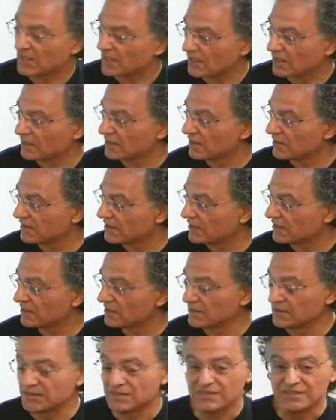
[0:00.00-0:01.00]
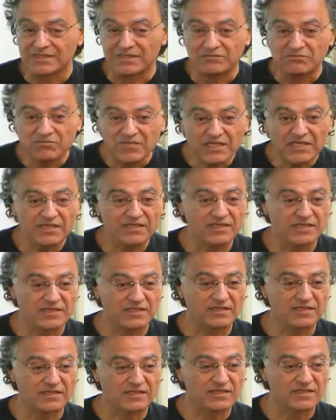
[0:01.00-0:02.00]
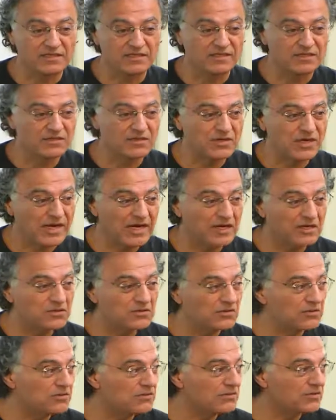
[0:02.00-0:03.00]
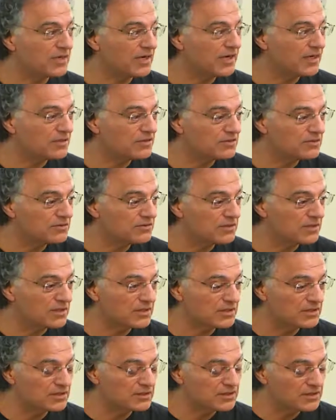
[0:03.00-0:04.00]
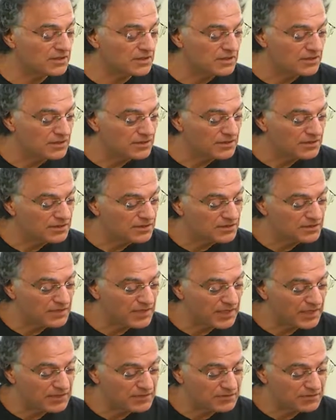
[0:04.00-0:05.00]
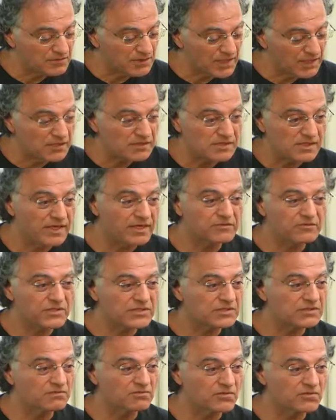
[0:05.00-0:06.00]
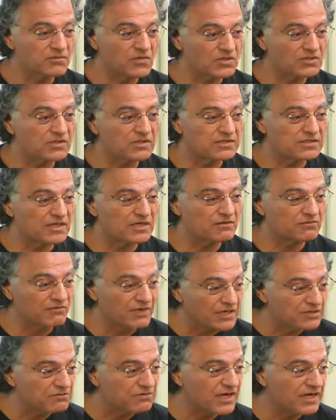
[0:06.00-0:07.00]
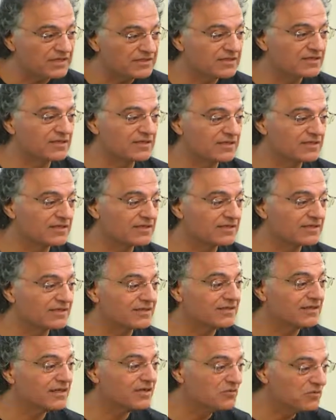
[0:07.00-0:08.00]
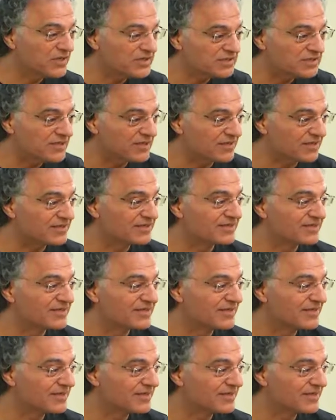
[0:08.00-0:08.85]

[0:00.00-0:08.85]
uh, meaning, you know, how, how, uh, you know, how large language models are rewriting linguistics,